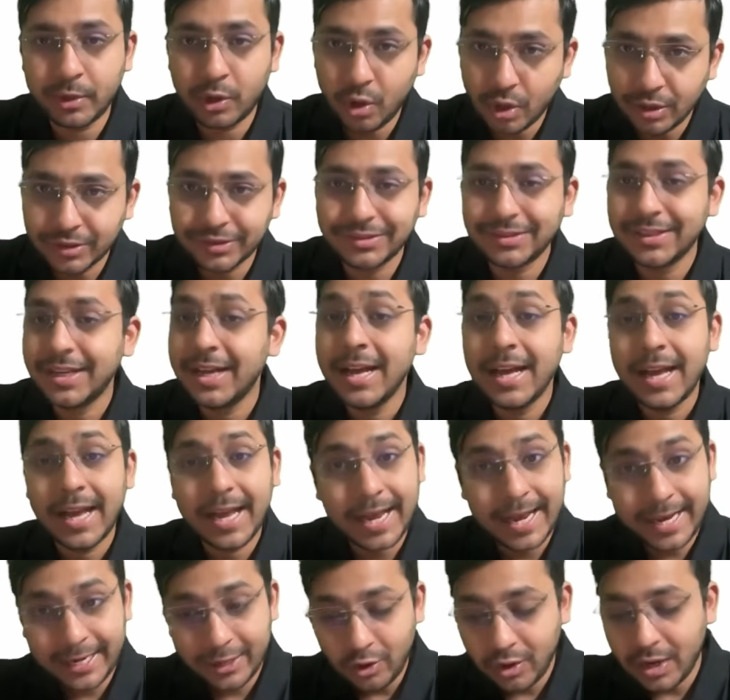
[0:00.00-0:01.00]
Because
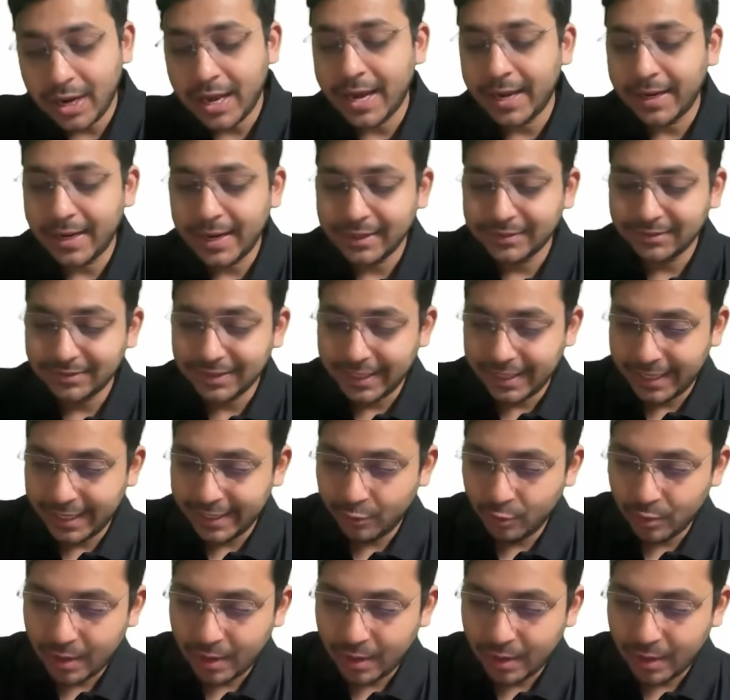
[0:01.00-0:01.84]
in your INICET,